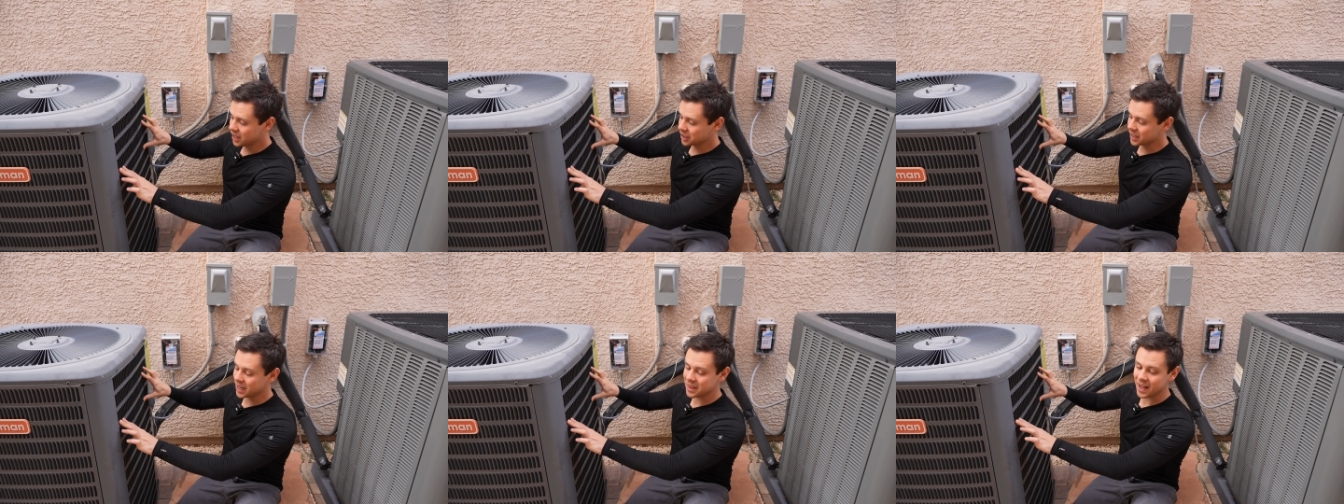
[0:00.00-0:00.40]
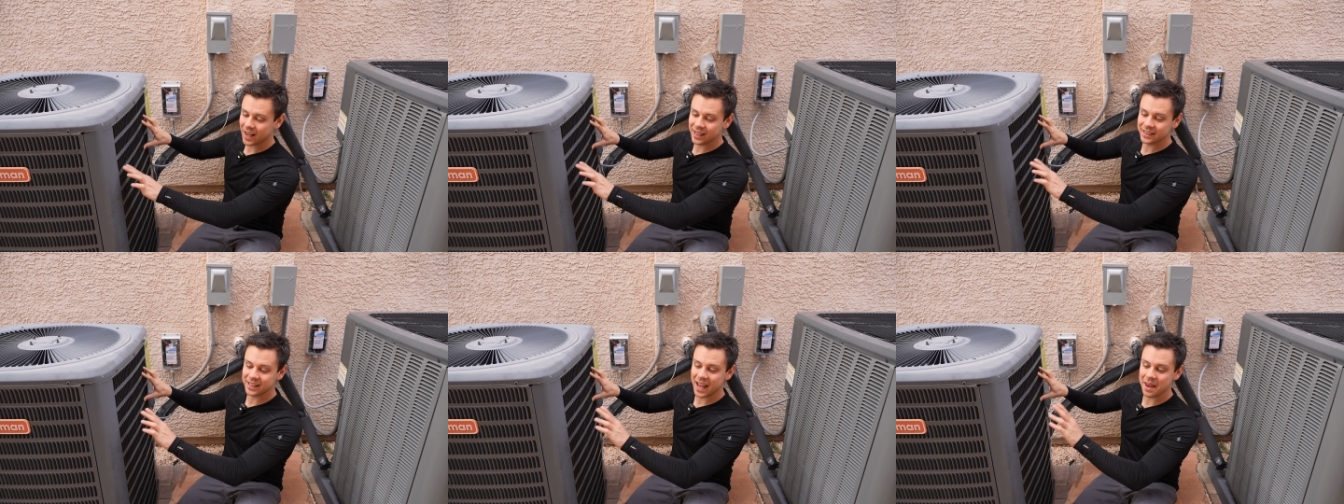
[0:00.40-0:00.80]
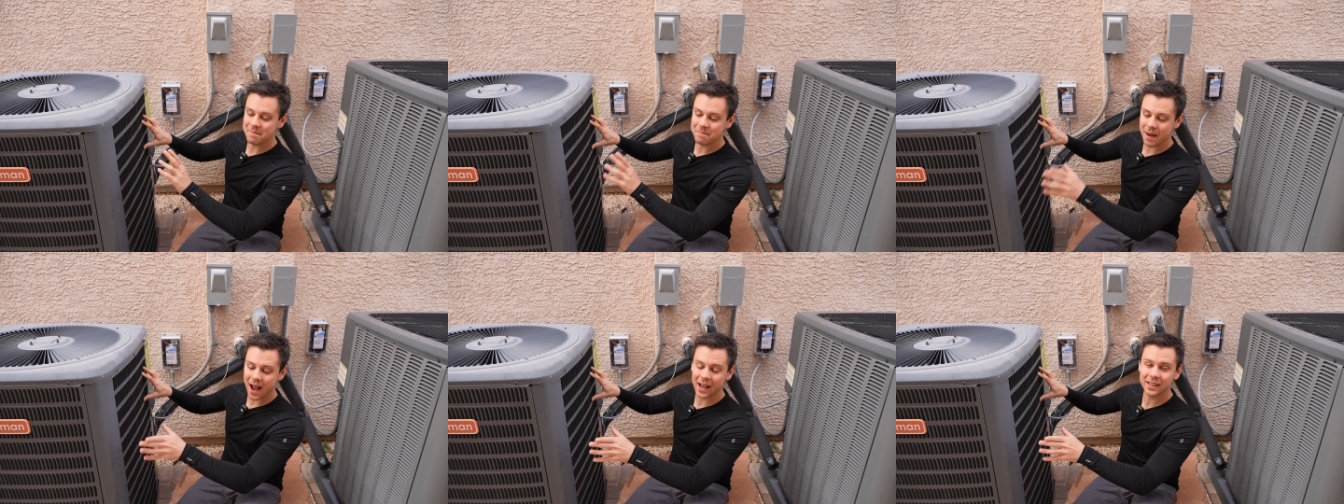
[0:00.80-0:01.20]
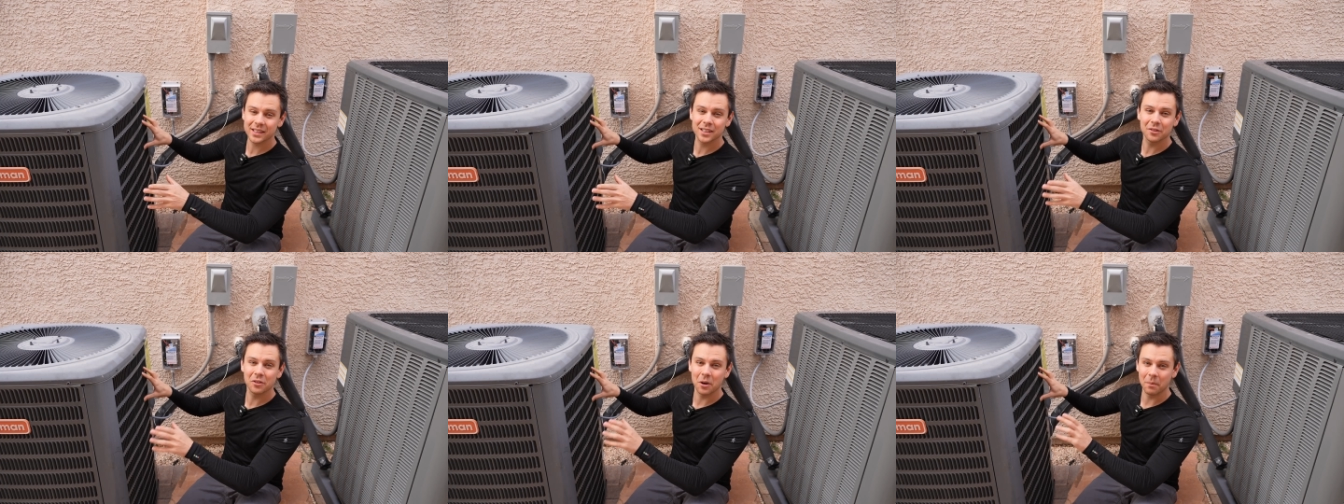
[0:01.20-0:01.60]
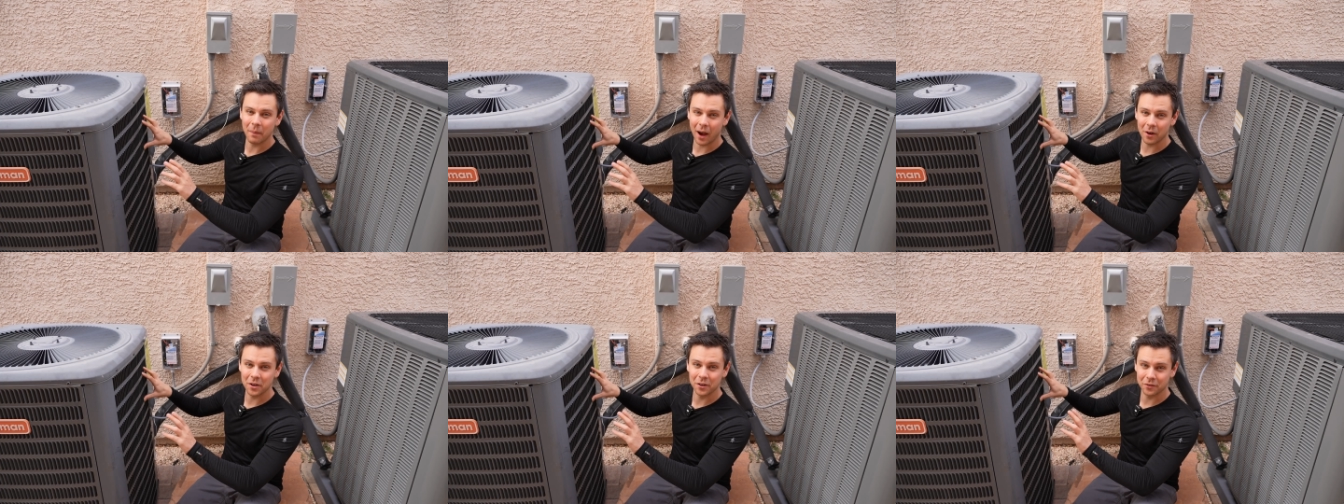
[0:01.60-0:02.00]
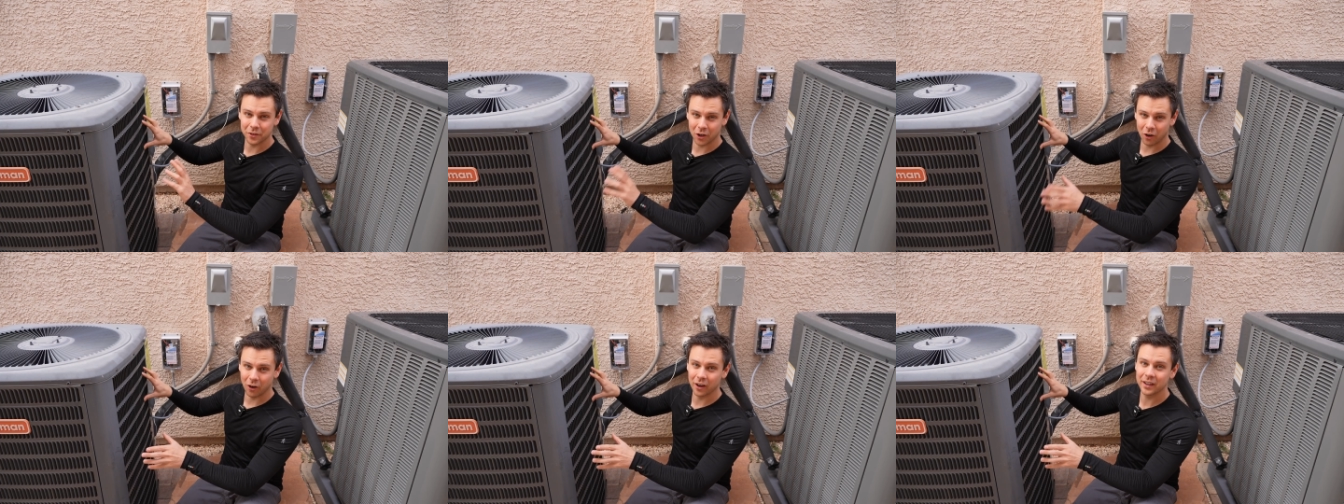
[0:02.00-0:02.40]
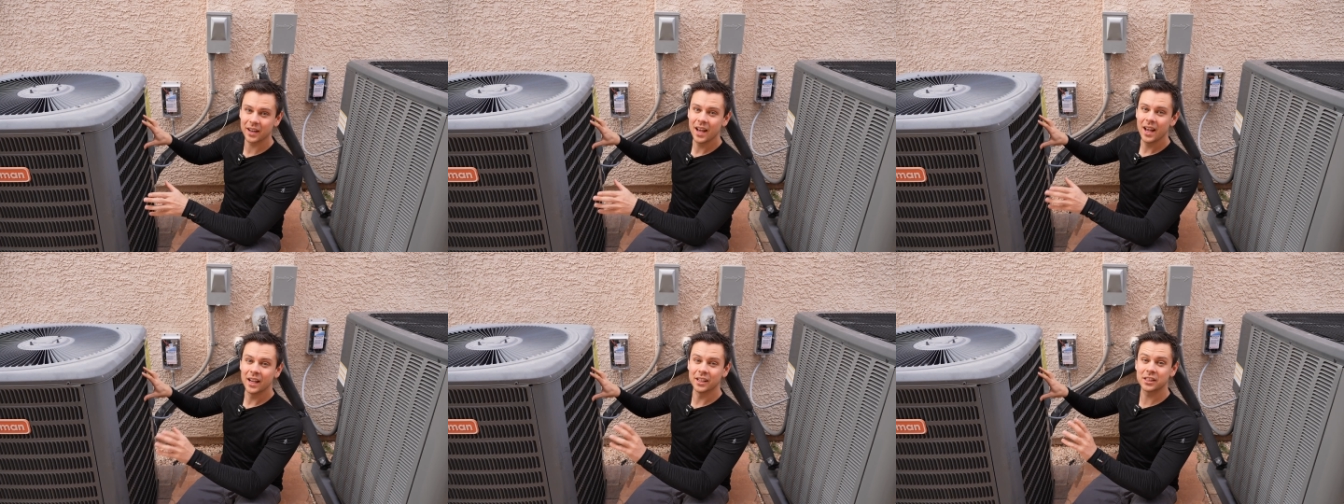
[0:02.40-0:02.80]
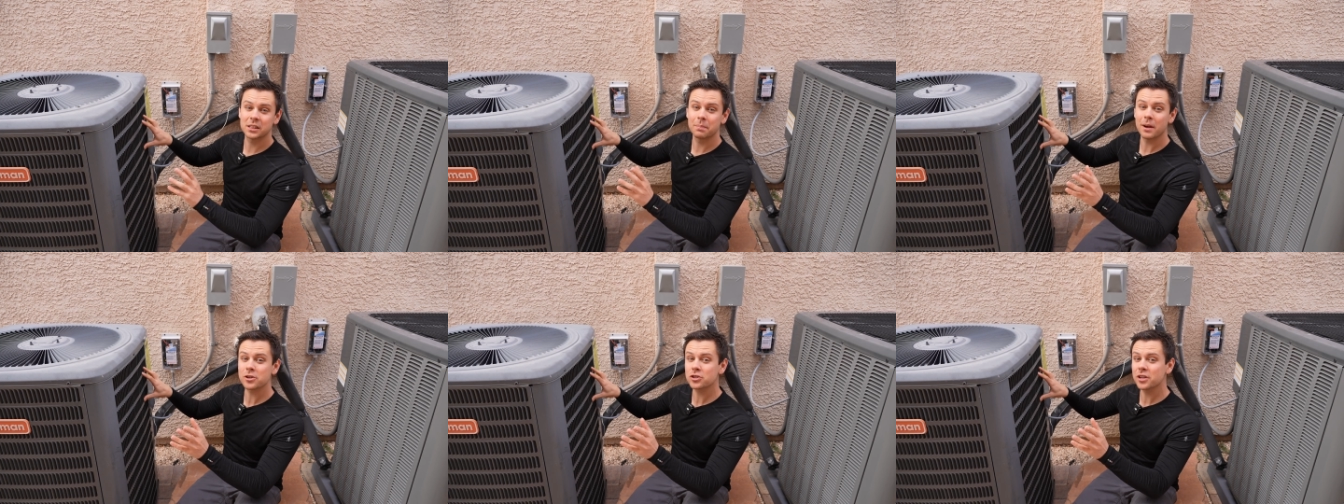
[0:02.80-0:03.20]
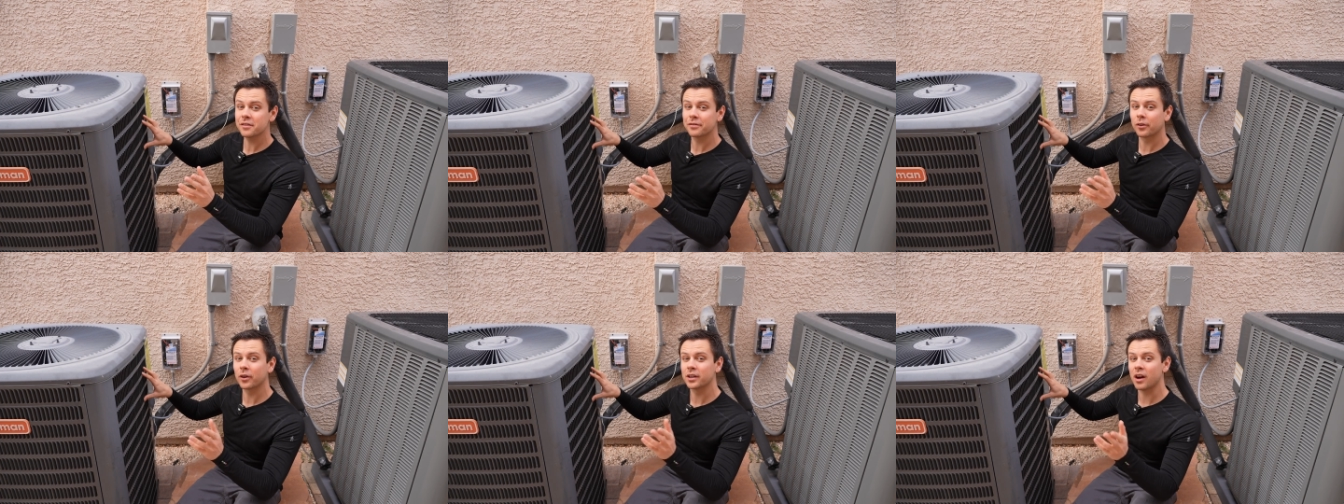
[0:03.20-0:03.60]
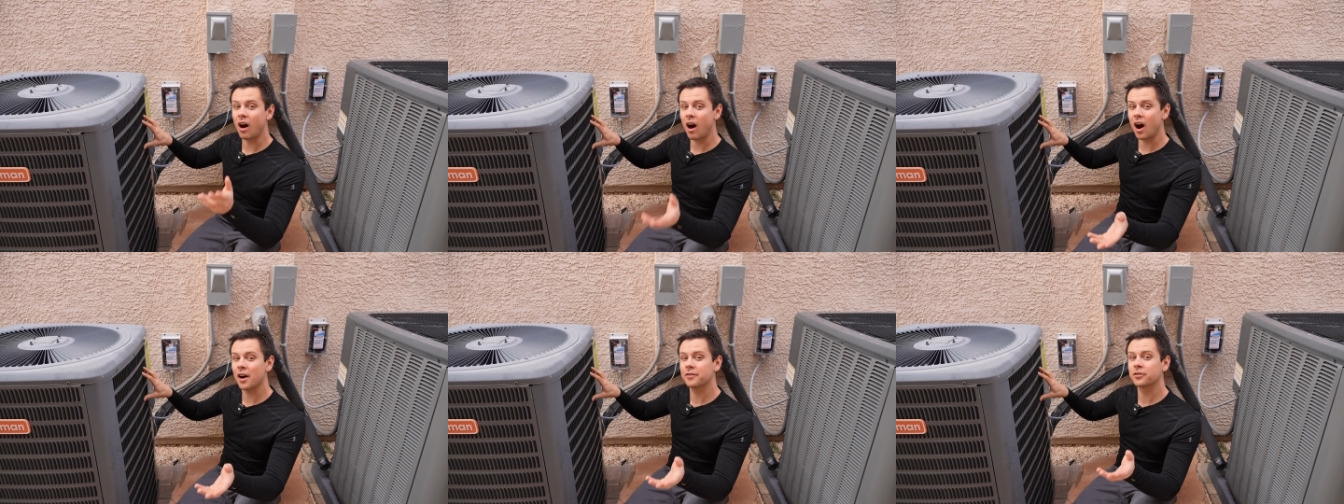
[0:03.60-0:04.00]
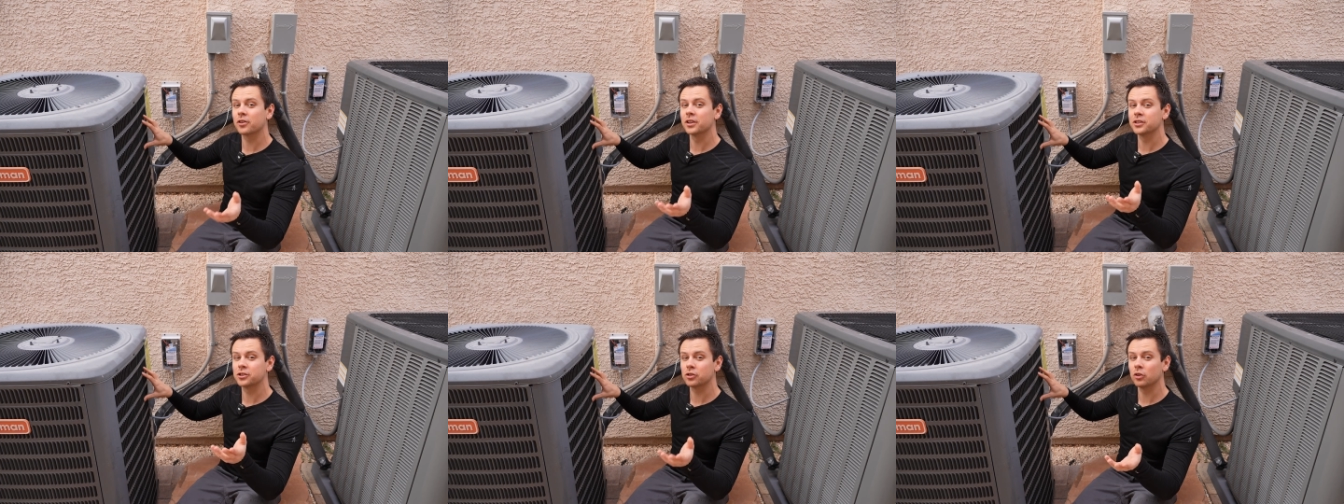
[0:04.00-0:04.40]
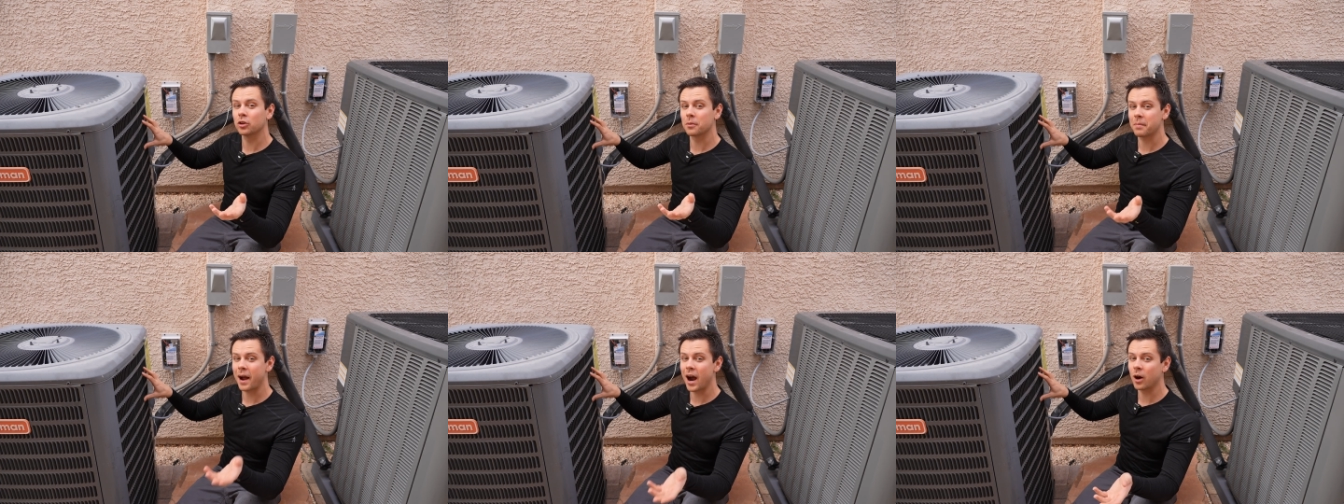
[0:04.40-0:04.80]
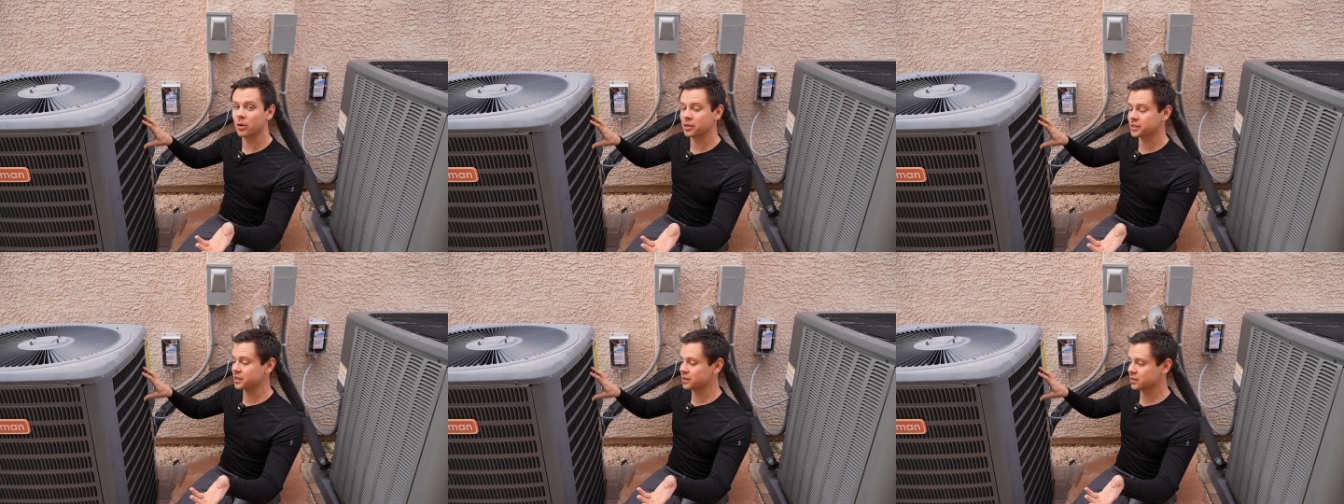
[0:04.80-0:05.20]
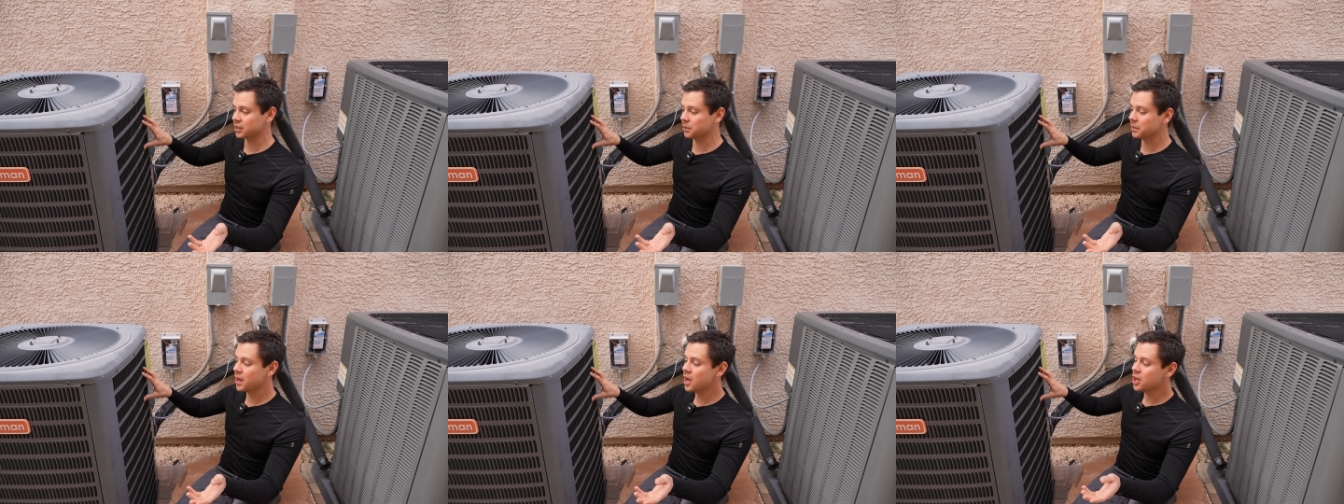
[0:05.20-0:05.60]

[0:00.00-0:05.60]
Okay, that is a massive amount of current, especially for an off-grid solar power system.